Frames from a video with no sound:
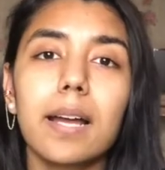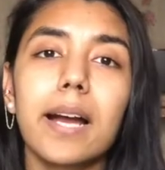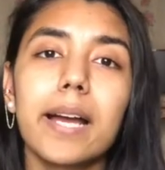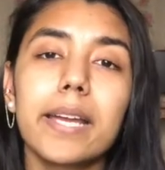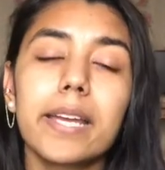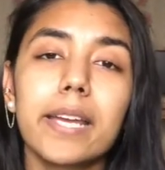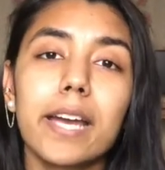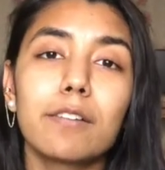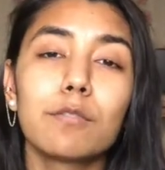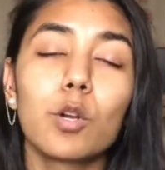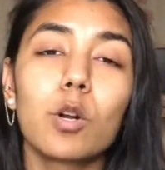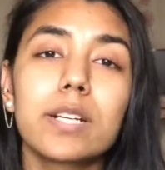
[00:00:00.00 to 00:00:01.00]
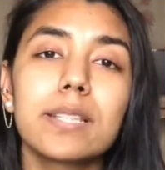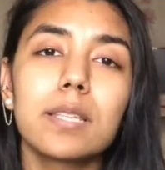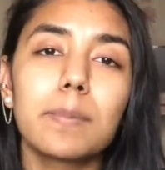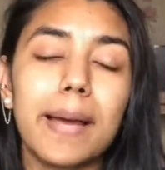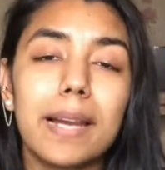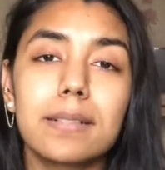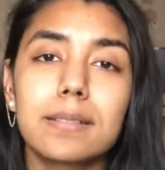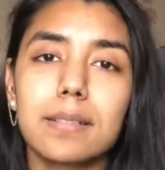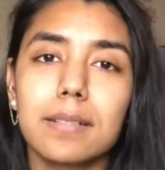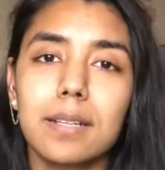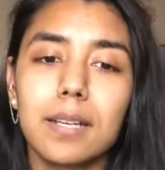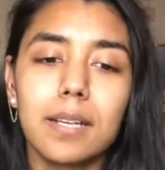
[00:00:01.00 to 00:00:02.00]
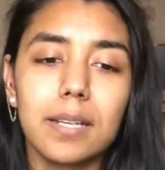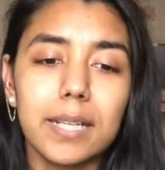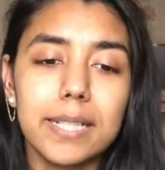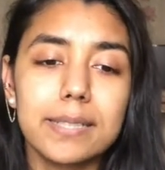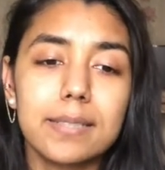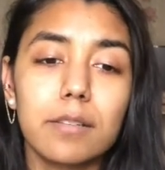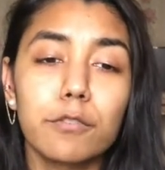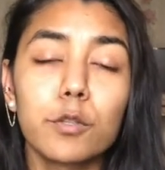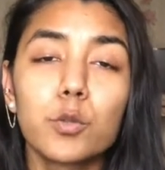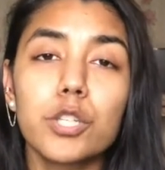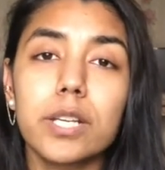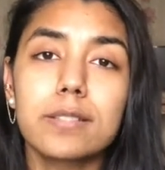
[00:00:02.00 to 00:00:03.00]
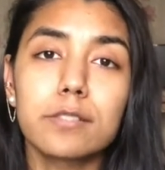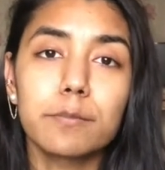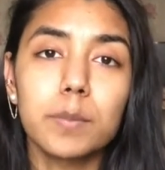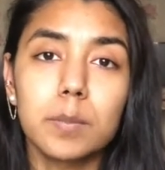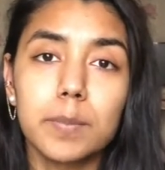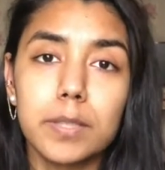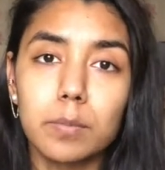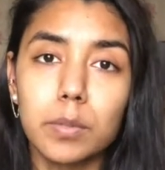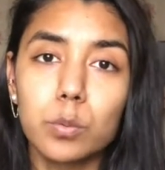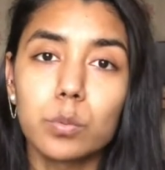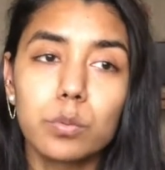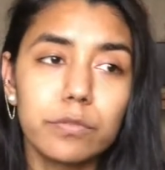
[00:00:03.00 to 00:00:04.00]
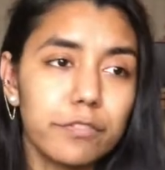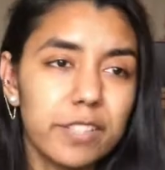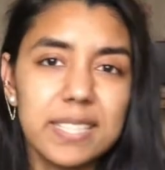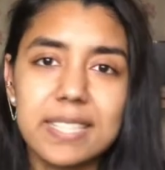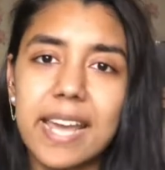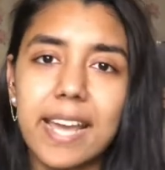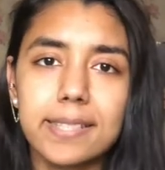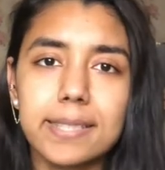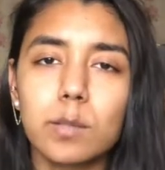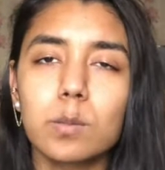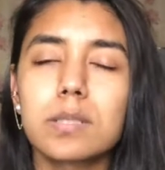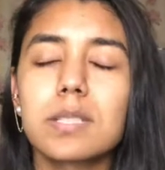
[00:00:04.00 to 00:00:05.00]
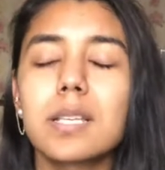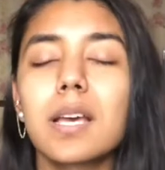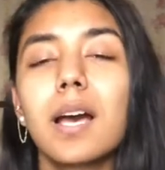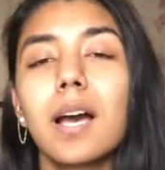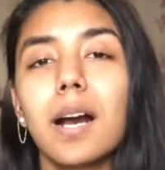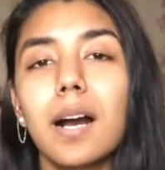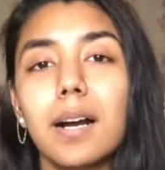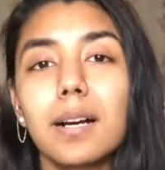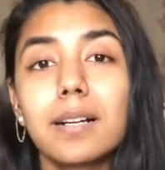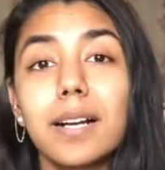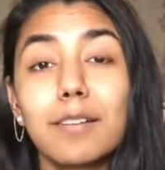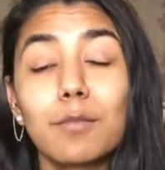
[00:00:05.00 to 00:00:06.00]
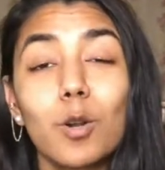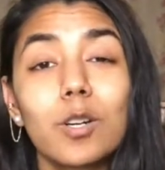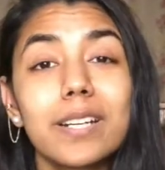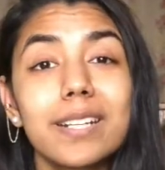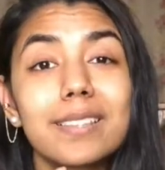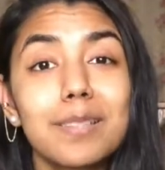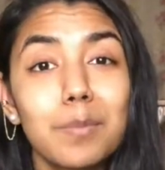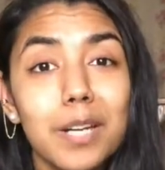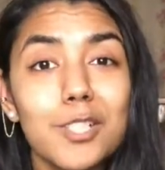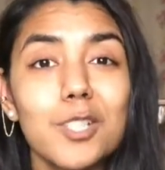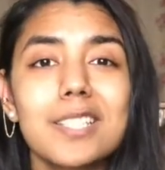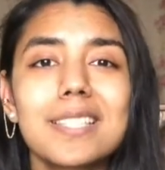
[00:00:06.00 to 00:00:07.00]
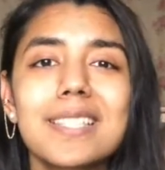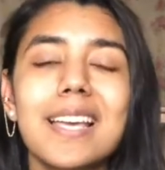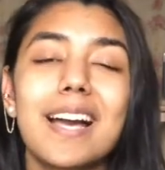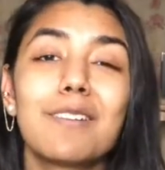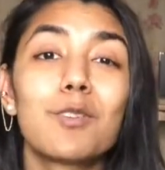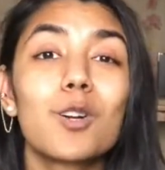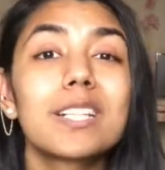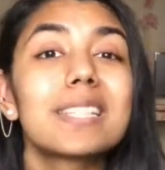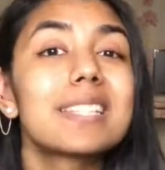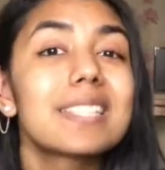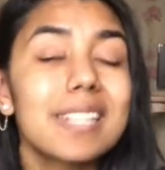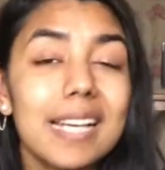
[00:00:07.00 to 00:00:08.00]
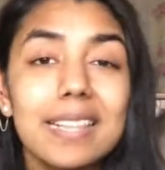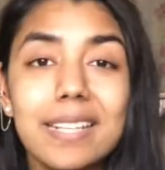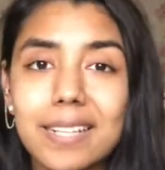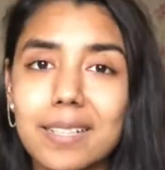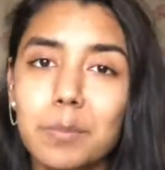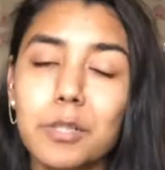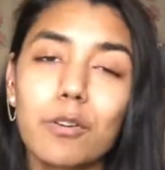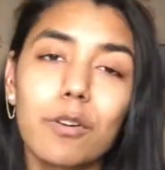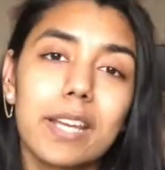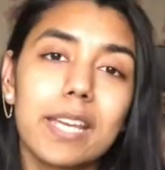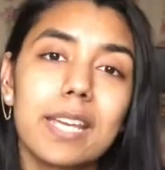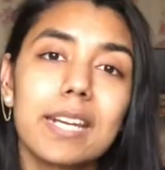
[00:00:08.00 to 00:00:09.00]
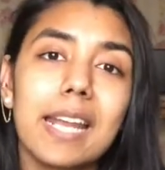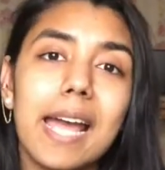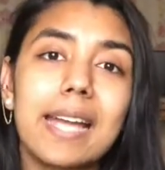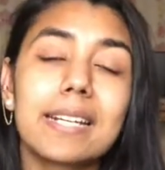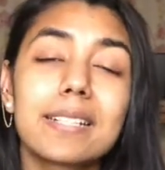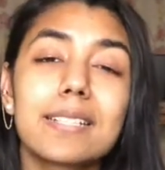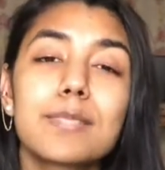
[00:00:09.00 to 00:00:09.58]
I have logged in the palette. It's a few shades of purple blue, fixed hex goals. I've logged in the brushes, I've logged in the style that I'd be drawing in, and it is